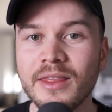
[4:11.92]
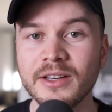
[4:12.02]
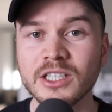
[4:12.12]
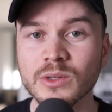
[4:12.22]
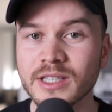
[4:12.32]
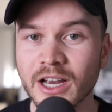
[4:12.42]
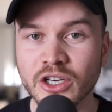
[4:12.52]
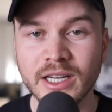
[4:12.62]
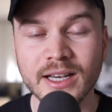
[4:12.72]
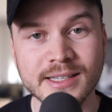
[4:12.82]
This was
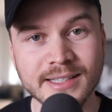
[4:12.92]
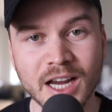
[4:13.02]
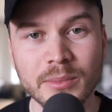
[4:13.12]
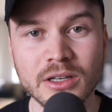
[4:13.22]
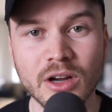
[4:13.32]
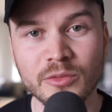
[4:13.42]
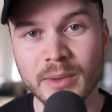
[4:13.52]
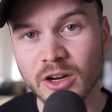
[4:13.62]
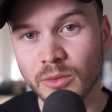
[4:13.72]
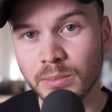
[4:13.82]
actually a segment of
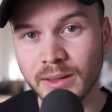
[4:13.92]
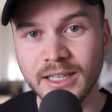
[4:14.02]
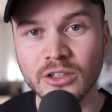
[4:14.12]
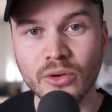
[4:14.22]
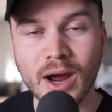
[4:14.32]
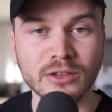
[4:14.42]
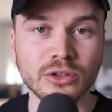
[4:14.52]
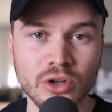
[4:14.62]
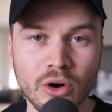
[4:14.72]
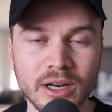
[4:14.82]
my complete Kraken
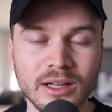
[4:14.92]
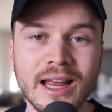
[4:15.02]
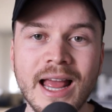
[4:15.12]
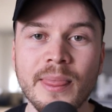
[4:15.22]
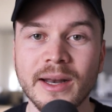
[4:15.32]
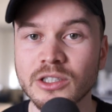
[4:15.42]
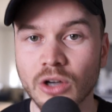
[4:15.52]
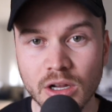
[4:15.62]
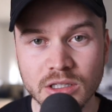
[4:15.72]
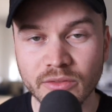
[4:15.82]
tutorial that is
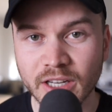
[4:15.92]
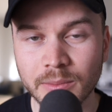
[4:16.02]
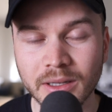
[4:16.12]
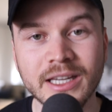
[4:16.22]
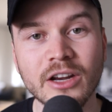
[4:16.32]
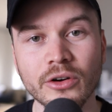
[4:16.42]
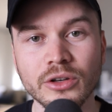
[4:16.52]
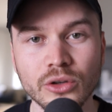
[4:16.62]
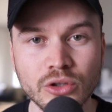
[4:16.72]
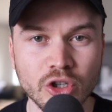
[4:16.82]
also available here on
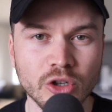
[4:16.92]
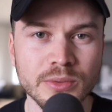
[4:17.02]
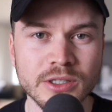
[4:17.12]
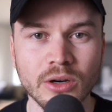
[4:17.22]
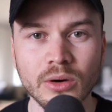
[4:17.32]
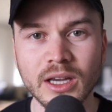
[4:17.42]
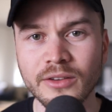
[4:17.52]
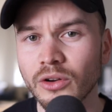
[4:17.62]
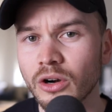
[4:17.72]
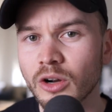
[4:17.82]
YouTube. So
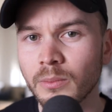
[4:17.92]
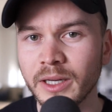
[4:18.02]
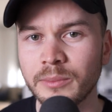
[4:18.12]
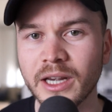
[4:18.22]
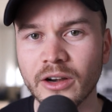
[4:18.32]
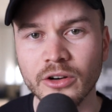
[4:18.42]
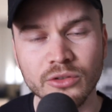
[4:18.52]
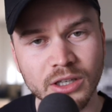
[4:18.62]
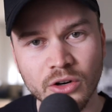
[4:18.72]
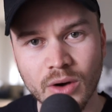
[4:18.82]
if you're a complete beginner to
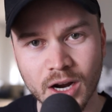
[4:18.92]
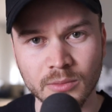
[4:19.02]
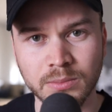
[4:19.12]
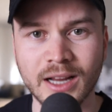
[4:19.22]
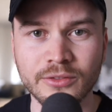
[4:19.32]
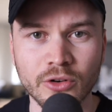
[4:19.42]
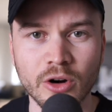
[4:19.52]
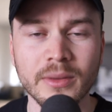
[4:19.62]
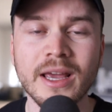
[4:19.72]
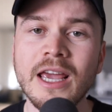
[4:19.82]
the Kraken
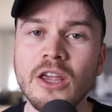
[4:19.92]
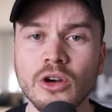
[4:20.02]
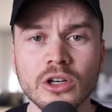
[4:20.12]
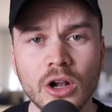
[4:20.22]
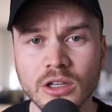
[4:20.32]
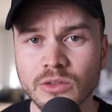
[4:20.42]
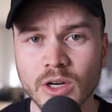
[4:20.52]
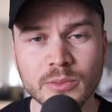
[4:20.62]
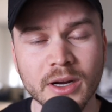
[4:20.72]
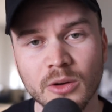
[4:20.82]
platform, you can also
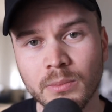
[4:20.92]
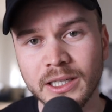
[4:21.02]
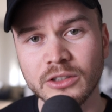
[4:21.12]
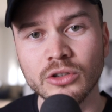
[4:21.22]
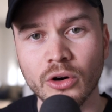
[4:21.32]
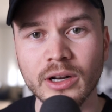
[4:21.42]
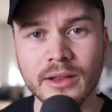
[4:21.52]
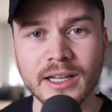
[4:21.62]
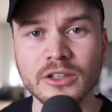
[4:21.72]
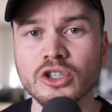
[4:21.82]
watch my complete tutorial
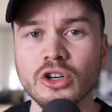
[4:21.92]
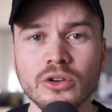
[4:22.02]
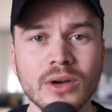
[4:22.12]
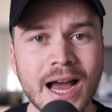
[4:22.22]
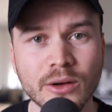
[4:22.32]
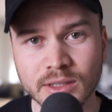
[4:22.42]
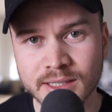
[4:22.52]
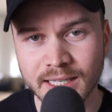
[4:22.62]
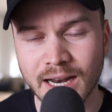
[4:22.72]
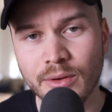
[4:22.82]
that will show you how to
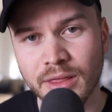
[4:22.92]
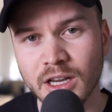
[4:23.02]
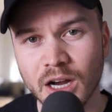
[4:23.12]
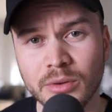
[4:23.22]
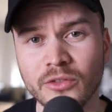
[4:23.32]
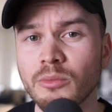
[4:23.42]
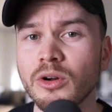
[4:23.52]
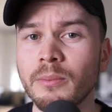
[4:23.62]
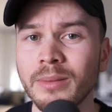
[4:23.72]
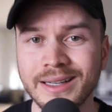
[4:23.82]
set everything up from
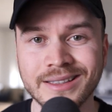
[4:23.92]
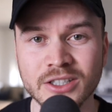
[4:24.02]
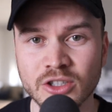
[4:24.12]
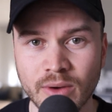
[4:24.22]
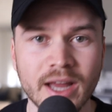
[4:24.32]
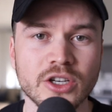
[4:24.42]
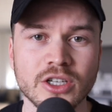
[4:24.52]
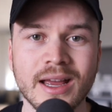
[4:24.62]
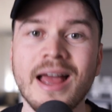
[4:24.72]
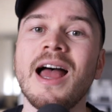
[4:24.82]
complete
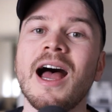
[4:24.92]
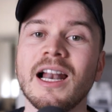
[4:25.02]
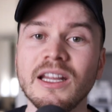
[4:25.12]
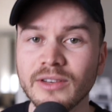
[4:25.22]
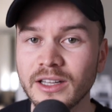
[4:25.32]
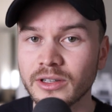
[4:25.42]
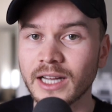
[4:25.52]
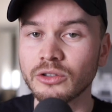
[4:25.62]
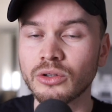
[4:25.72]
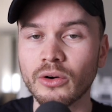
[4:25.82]
scratch. I'll leave a link to that
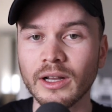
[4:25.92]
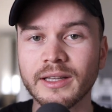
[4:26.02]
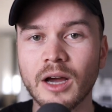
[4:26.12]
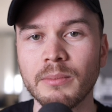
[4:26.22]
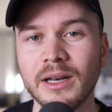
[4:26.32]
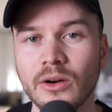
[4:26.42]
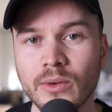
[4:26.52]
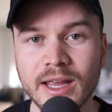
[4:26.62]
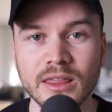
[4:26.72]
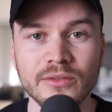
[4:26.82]
tutorial down below
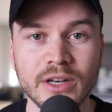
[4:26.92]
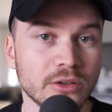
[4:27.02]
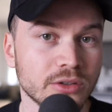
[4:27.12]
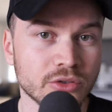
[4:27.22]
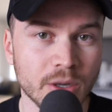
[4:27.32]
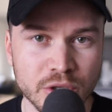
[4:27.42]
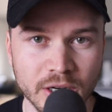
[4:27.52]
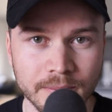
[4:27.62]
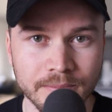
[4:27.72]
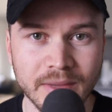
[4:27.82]
in the video
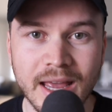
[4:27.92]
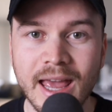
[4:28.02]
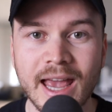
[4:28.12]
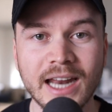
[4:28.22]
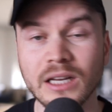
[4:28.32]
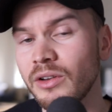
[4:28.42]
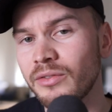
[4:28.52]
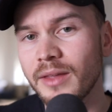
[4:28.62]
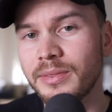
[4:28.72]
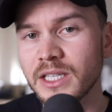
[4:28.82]
description. And if you
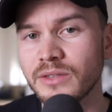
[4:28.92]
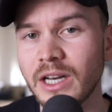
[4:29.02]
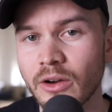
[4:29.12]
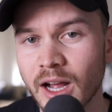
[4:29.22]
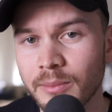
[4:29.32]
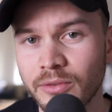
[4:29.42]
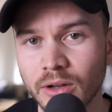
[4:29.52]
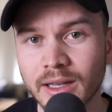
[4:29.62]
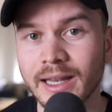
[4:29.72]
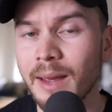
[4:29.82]
found this video
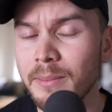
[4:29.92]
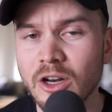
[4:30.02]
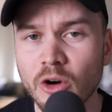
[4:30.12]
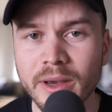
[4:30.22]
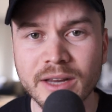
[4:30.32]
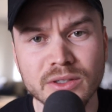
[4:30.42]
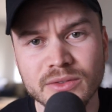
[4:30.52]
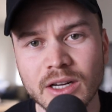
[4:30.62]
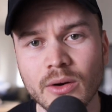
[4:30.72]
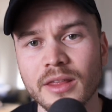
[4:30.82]
helpful, let me know by giving this
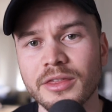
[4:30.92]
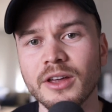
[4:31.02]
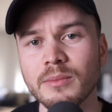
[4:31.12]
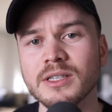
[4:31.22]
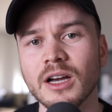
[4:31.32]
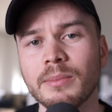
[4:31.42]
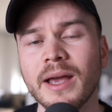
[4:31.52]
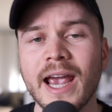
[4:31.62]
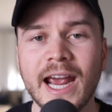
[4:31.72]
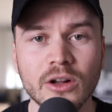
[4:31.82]
video a thumbs up
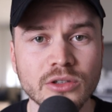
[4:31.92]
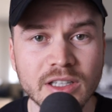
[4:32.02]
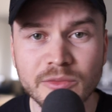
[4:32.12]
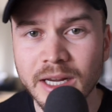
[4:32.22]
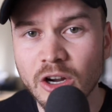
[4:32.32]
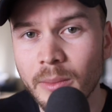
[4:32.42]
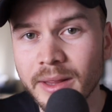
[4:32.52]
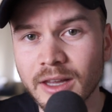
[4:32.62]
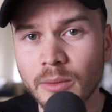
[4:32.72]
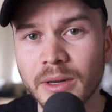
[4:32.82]
and also leave me a
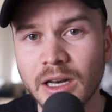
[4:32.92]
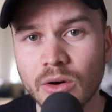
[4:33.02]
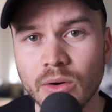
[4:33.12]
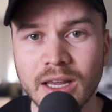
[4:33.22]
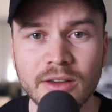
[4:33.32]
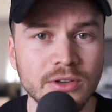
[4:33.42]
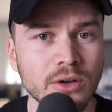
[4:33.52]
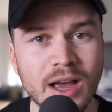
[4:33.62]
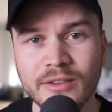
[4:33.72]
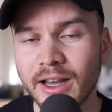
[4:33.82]
comment down below if you
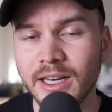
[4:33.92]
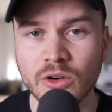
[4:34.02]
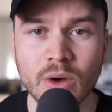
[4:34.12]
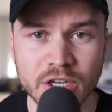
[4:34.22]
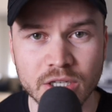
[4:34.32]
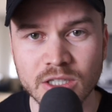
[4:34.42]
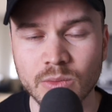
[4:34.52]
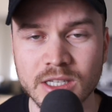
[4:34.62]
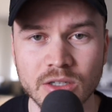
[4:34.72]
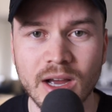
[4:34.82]
have any questions
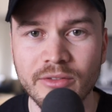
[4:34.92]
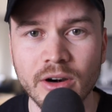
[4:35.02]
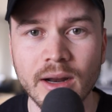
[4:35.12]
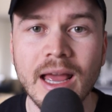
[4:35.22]
whatsoever.